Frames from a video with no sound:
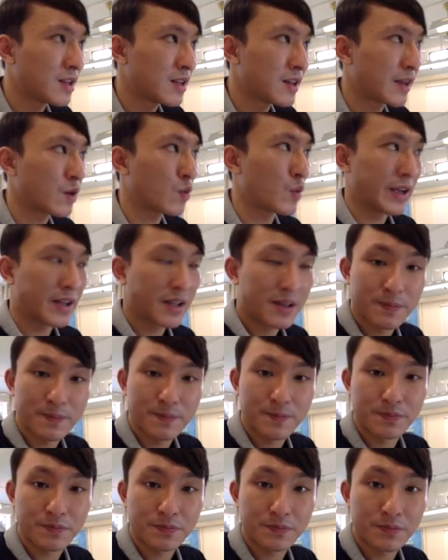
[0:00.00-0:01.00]
liquid.
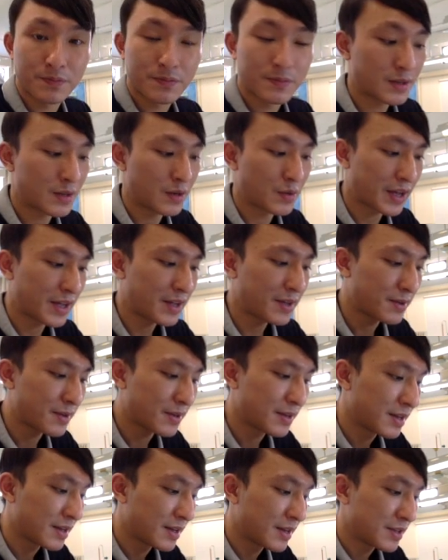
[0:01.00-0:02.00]
Okay,
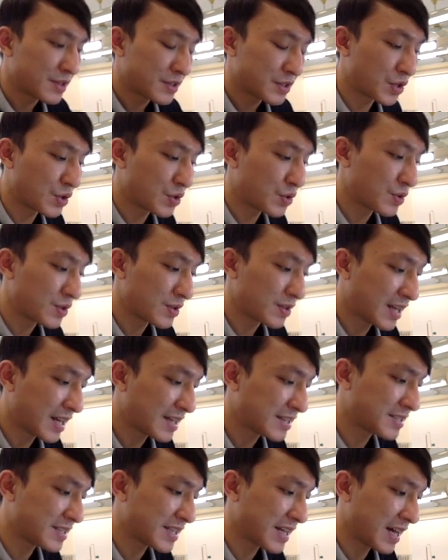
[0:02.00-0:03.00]
so
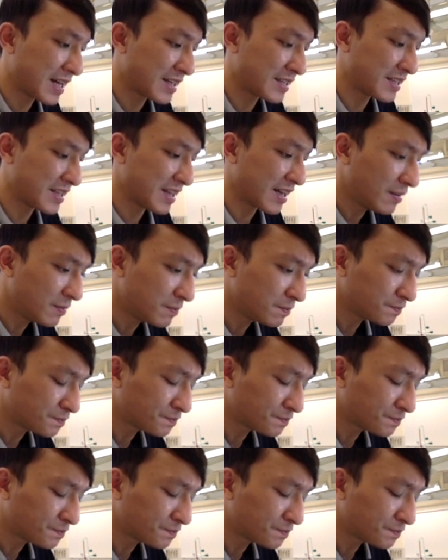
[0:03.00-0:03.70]
that's the idea.